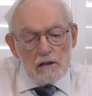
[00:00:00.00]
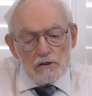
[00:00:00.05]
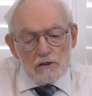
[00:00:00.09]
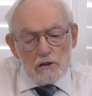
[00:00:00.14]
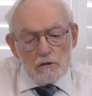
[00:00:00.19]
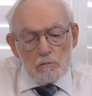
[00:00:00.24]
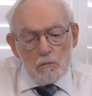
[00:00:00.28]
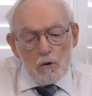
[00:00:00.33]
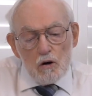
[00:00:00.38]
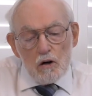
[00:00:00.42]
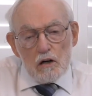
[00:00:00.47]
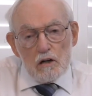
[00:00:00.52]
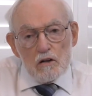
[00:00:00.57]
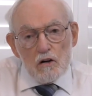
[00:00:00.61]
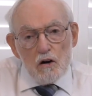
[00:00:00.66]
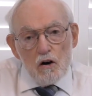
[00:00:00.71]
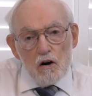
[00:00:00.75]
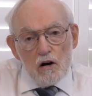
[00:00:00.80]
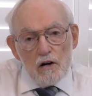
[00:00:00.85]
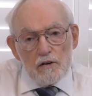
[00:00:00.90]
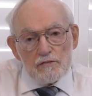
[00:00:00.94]
to mark
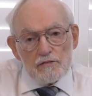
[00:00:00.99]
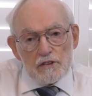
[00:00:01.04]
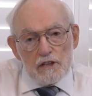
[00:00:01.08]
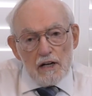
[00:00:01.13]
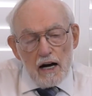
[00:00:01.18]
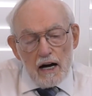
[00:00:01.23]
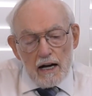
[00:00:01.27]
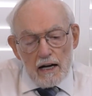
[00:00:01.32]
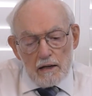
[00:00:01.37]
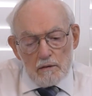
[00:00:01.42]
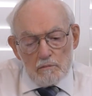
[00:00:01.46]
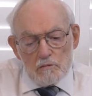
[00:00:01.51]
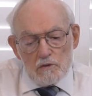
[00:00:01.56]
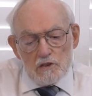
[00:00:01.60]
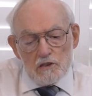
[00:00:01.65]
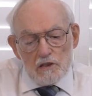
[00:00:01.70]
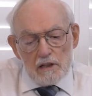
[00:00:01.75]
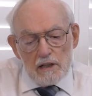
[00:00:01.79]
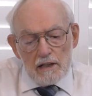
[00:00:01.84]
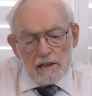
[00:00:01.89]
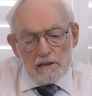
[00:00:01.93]
off
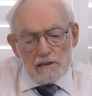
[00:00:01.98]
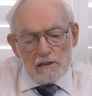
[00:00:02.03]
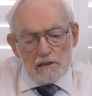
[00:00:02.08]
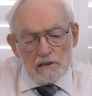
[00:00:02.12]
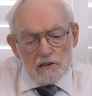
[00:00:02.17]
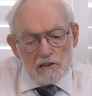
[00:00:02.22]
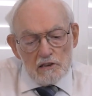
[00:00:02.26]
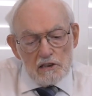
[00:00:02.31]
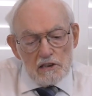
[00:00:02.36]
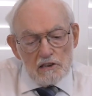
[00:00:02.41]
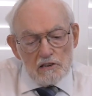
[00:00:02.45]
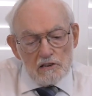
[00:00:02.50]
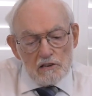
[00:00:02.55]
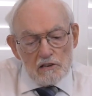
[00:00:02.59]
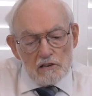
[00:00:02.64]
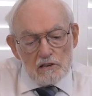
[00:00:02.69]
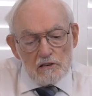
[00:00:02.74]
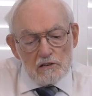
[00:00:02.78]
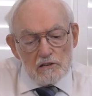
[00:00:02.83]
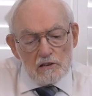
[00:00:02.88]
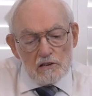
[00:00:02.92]
times and
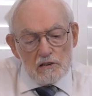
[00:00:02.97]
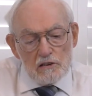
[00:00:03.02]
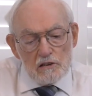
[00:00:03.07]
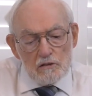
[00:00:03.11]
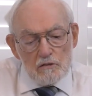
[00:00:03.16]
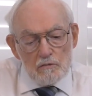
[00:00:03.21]
seasons.